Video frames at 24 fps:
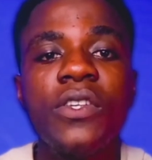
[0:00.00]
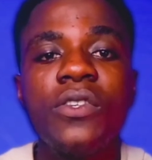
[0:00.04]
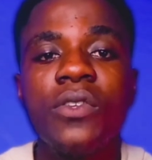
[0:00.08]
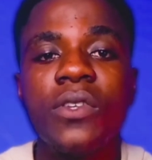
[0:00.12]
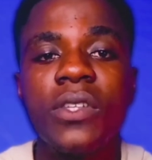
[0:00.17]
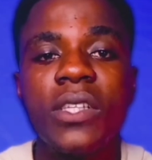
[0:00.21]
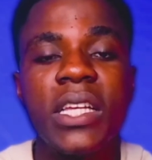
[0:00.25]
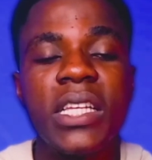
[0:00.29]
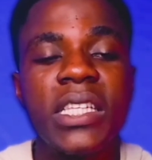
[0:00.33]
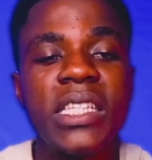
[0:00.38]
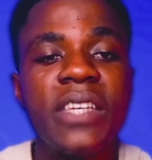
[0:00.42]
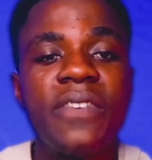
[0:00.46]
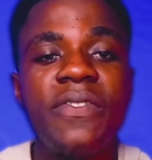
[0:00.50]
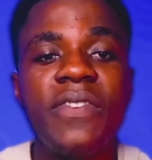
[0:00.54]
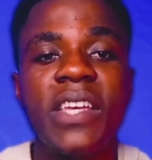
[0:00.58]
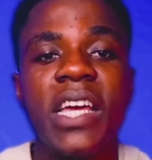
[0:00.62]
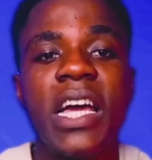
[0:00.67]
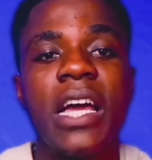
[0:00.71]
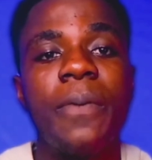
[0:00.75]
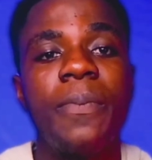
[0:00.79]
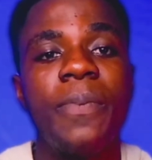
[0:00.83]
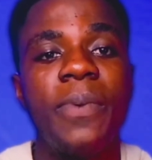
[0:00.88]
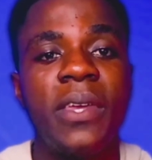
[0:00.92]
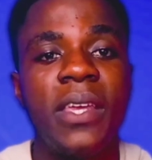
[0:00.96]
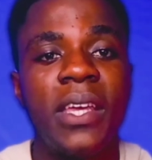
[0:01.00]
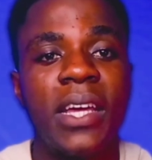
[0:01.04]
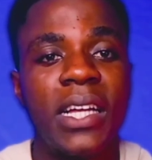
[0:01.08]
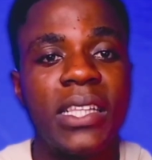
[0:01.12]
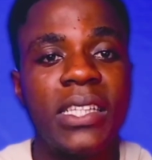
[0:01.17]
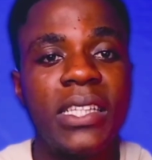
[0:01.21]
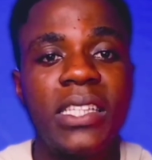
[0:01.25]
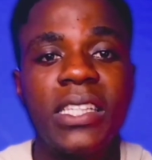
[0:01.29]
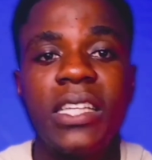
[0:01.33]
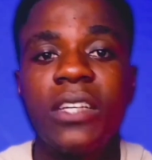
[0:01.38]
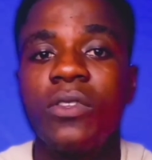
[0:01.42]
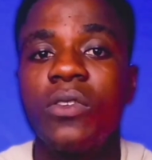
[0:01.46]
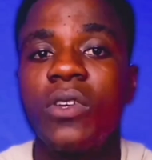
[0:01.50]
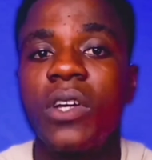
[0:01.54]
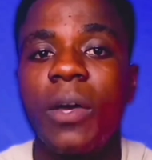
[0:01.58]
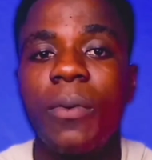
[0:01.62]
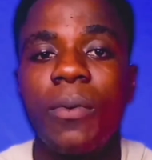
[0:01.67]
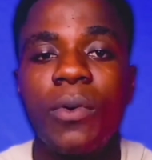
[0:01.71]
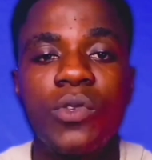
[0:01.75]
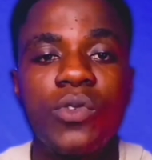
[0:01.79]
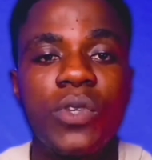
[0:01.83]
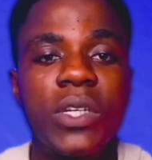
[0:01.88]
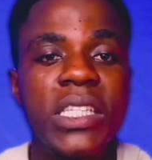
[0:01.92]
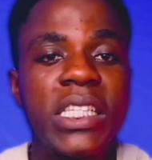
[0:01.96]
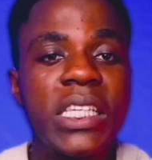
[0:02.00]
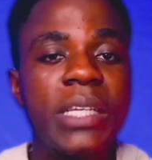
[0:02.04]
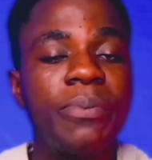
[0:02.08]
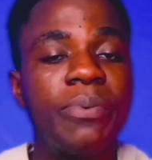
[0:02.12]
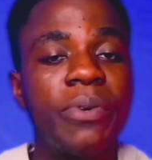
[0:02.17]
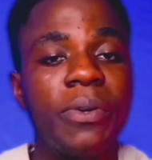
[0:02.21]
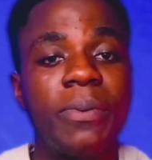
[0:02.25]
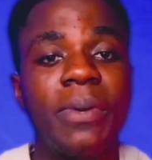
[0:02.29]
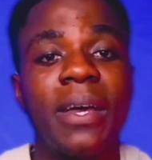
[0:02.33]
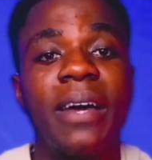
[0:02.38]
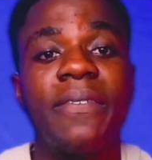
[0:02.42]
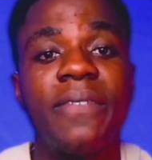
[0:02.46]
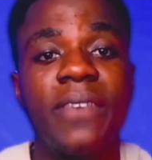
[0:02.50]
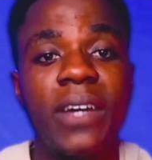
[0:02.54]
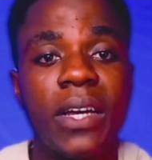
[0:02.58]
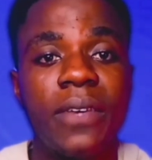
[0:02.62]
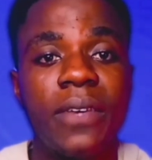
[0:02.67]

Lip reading: Infinix Note 30 VIP and the Tecno Camon 20 Premier